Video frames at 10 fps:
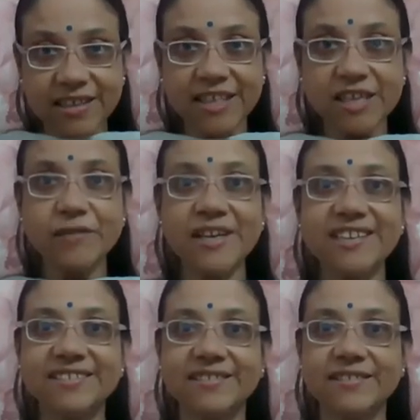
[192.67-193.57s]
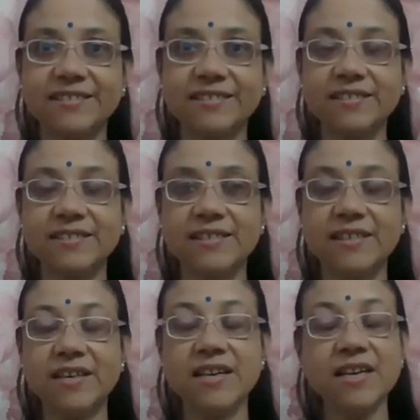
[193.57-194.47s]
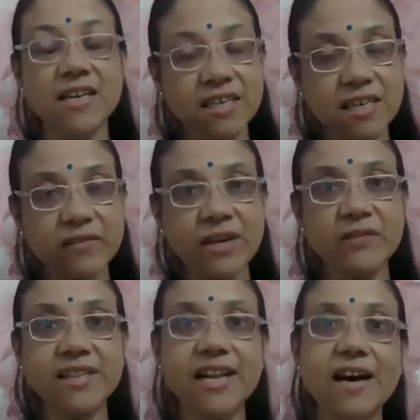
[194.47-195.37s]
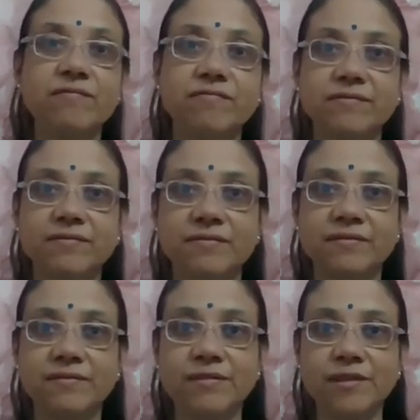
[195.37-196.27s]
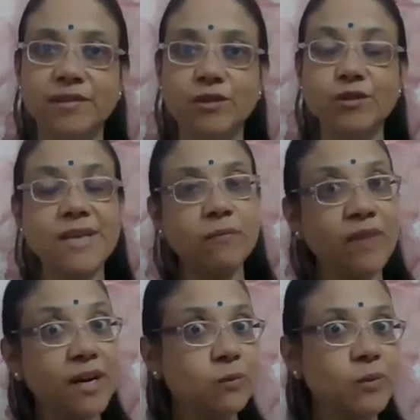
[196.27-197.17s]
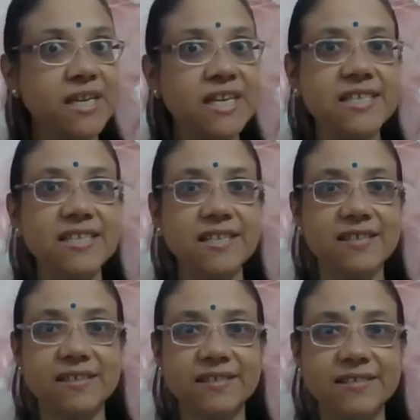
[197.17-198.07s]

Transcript: giving with love to someone who needs it.